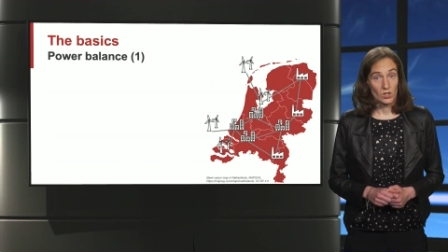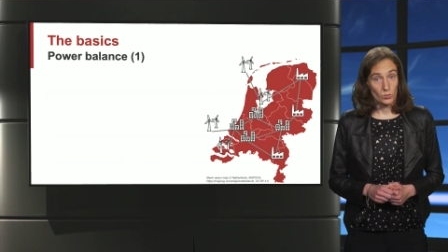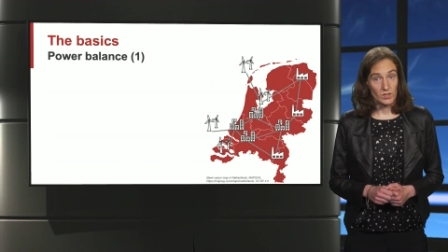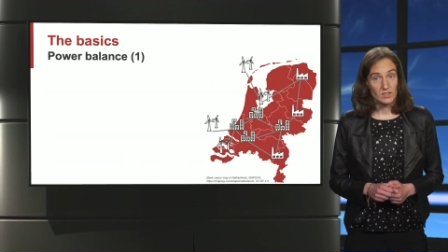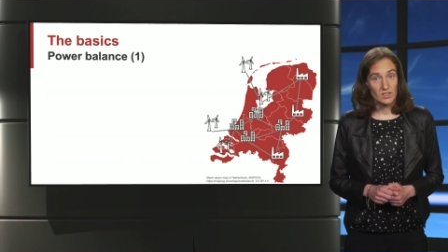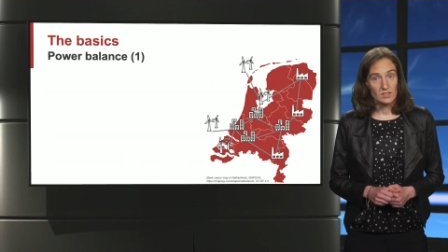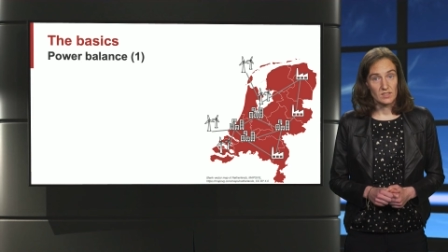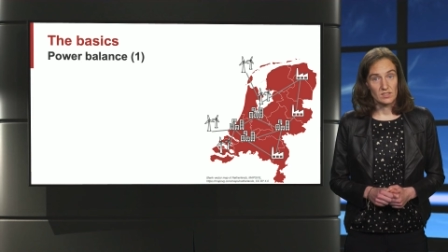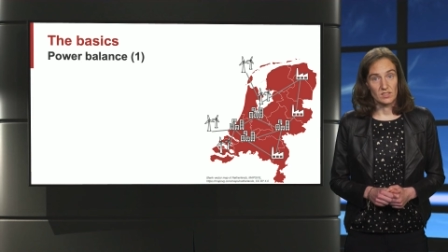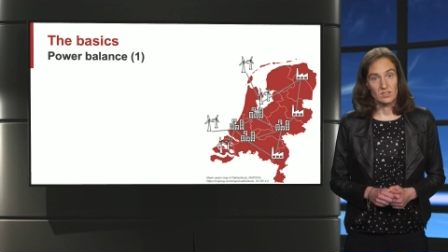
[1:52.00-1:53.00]
We need
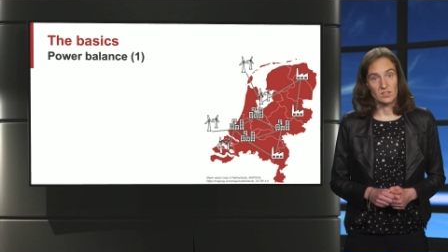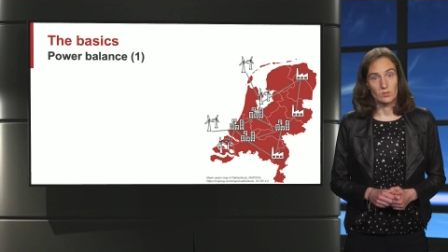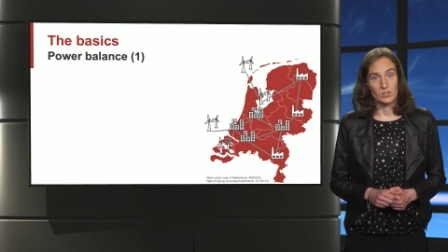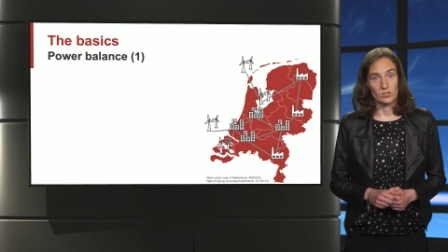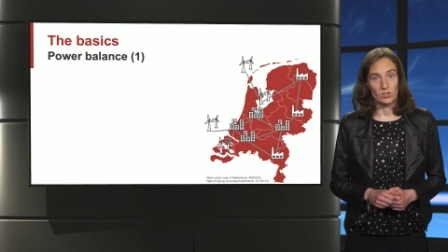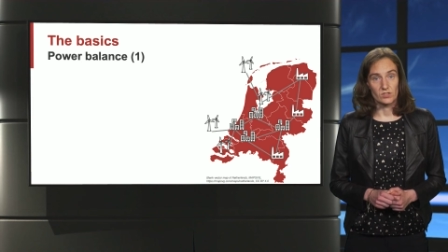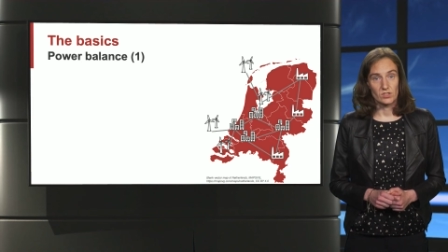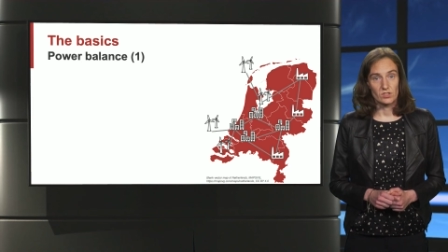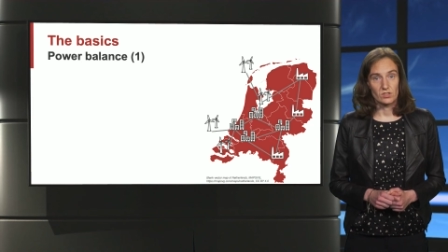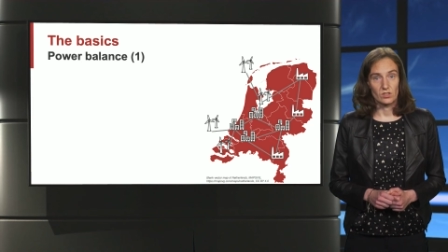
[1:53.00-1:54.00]
these ancillary
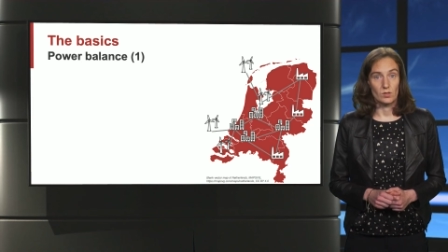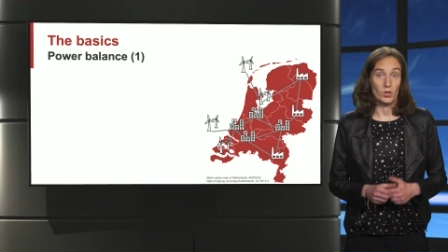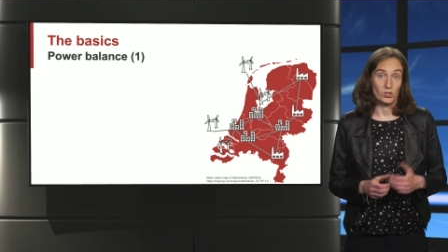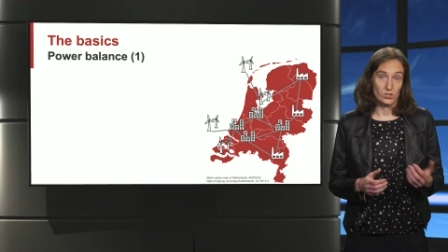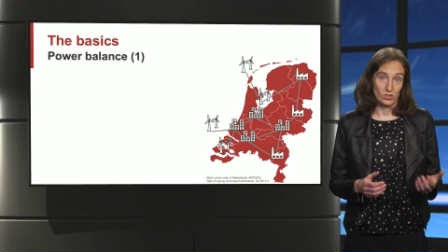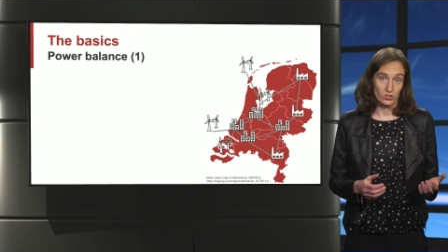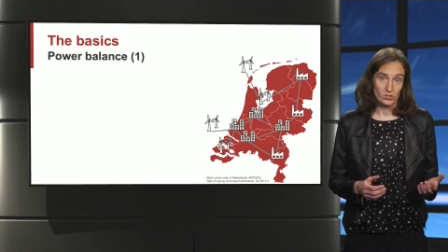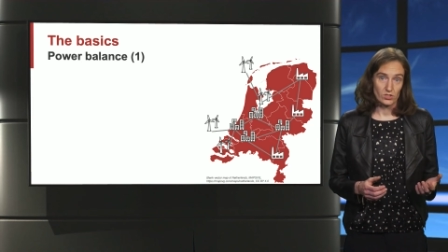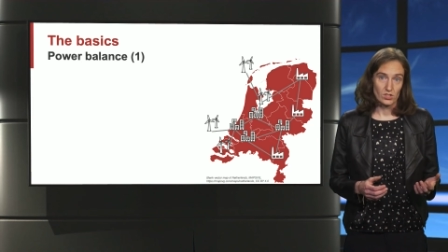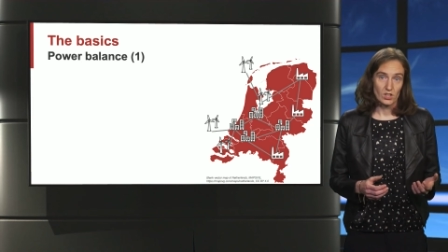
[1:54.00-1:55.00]
services, amongst
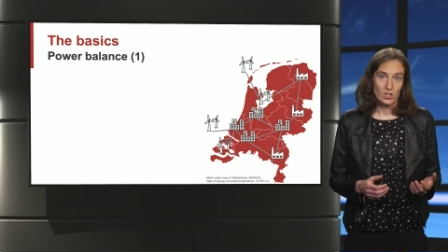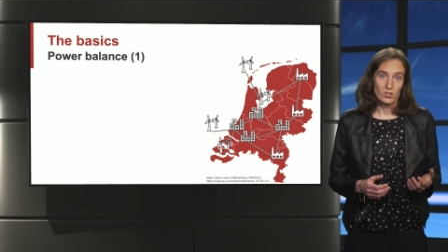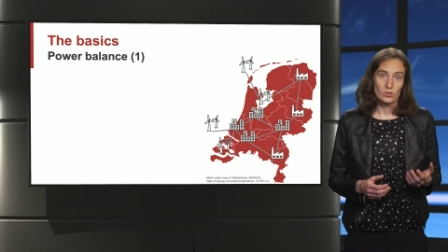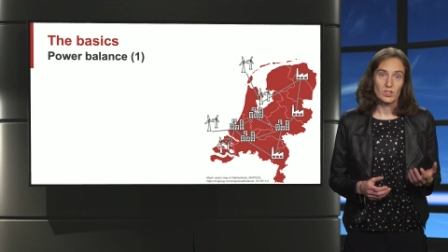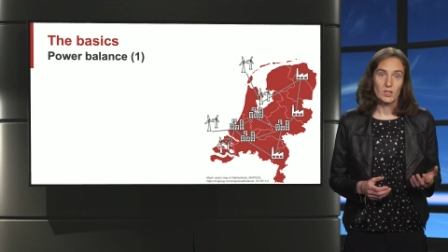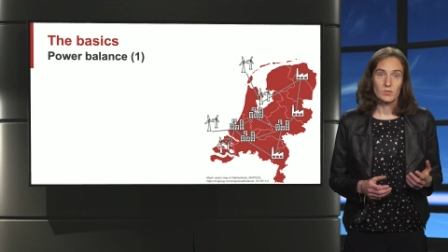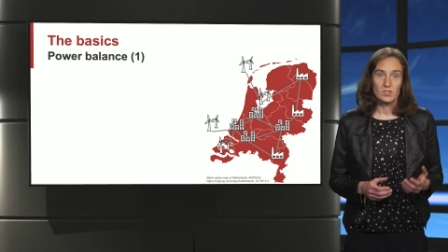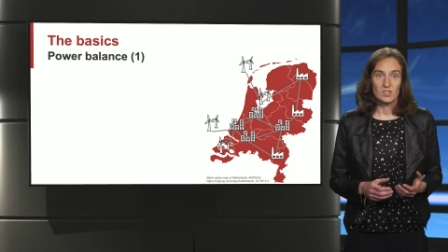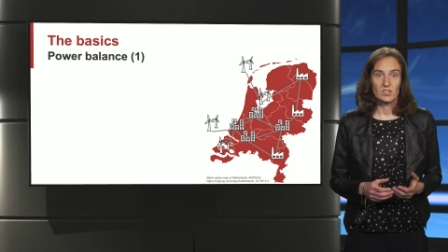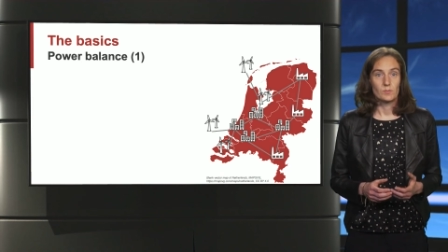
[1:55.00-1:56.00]
others, to keep the
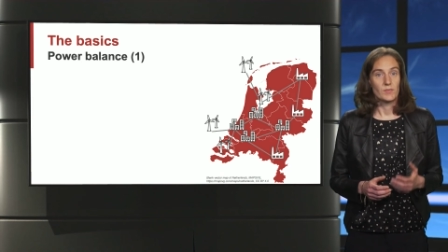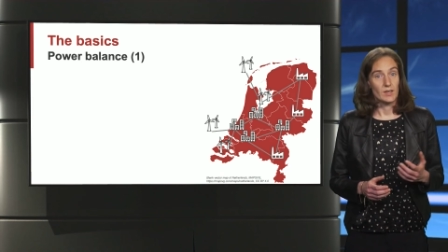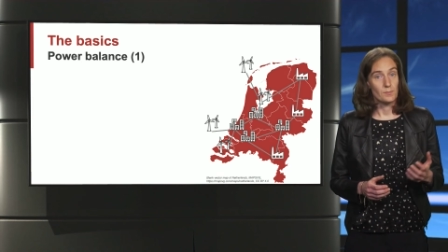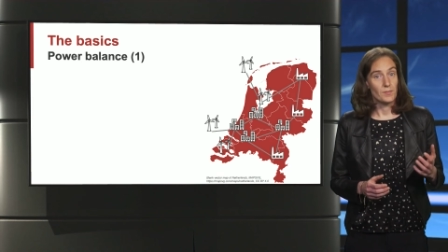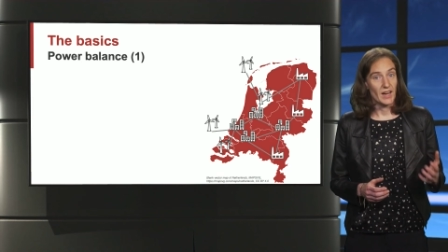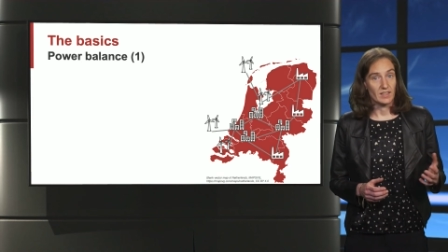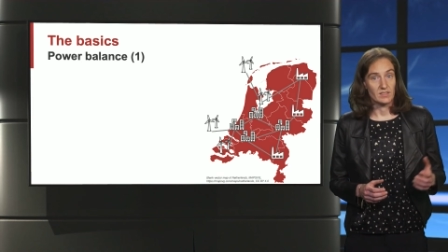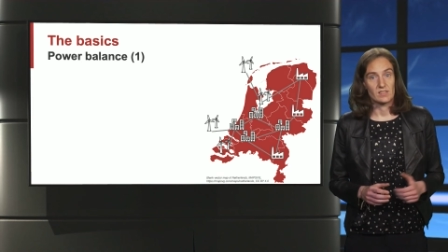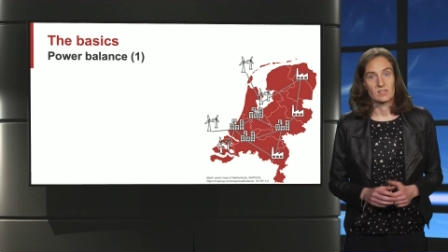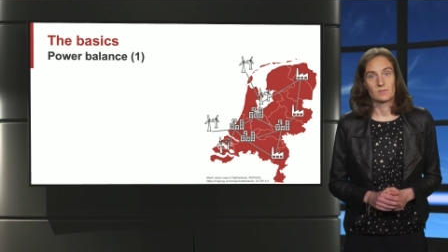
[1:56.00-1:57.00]
system in
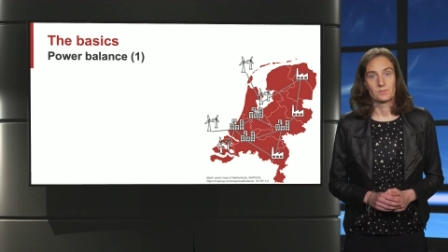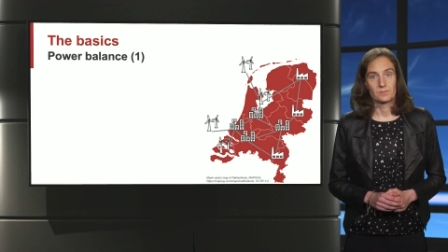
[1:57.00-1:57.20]
balance.